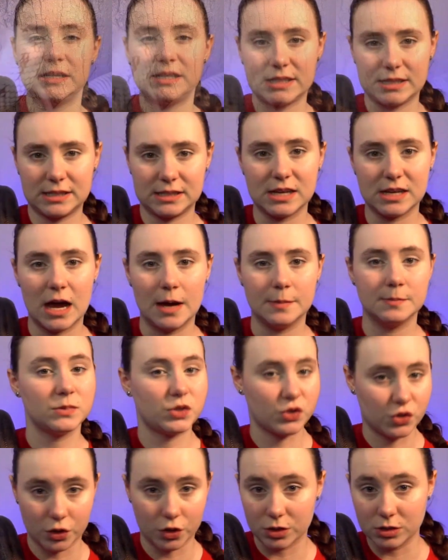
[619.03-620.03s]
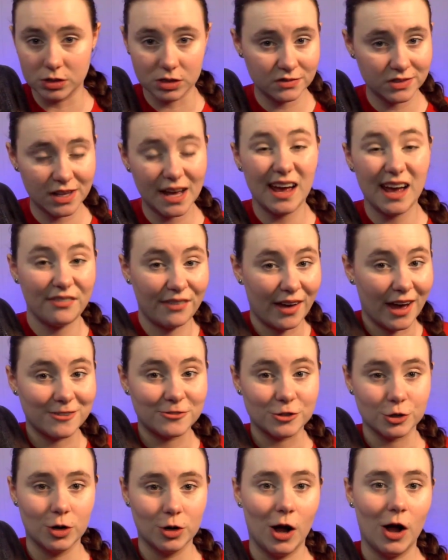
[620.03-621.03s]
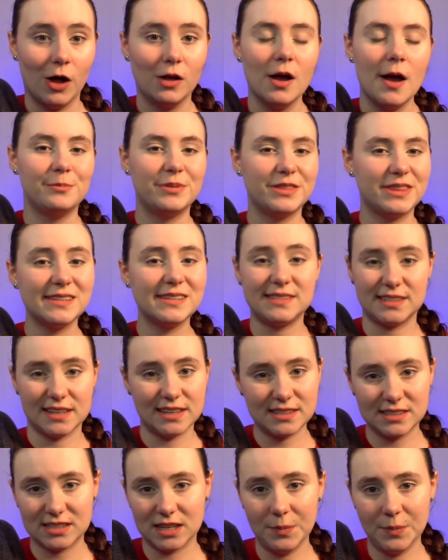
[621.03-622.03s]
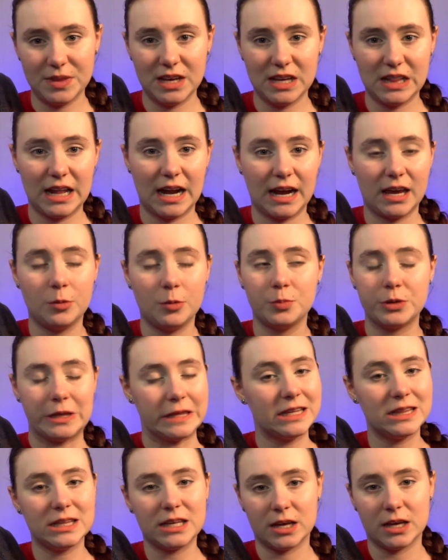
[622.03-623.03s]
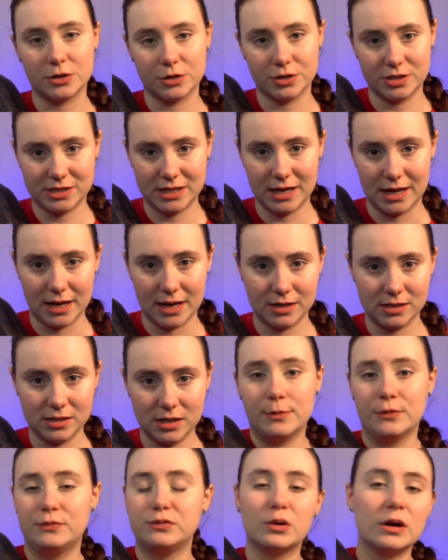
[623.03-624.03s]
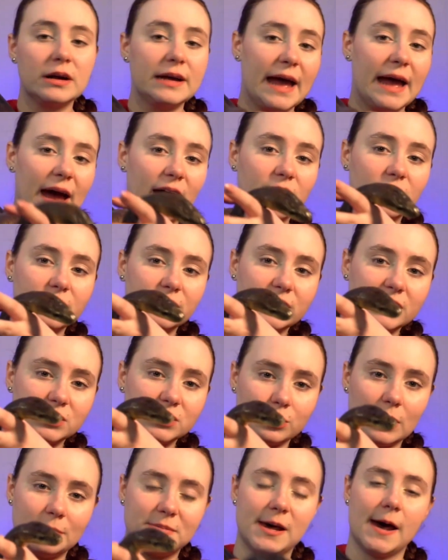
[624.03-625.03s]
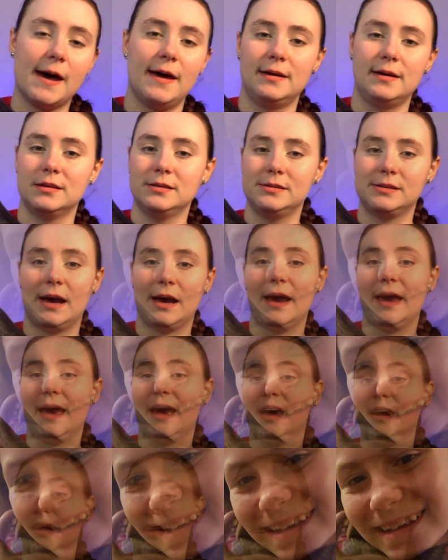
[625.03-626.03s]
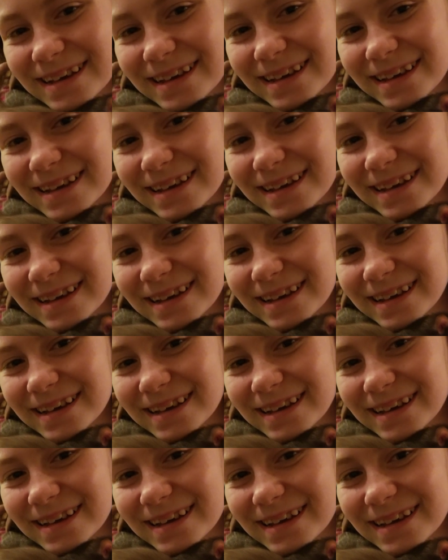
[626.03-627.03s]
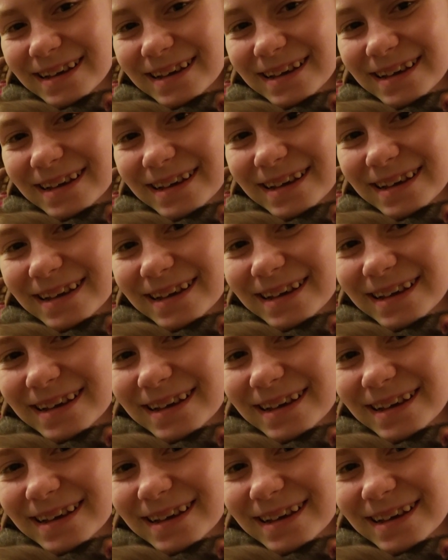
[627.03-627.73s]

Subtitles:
to some, circle of life after all, but this is something that I completely understand. Before I had all these reptiles, I had a trio of rats. They were